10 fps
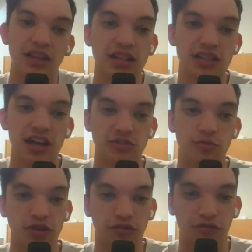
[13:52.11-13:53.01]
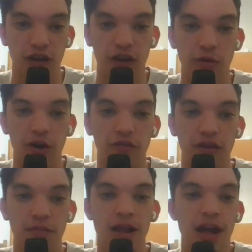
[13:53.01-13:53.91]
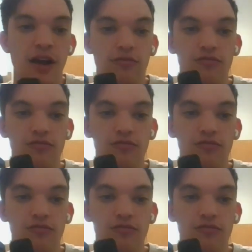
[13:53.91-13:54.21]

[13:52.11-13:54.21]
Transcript: I think that actually works very well for him.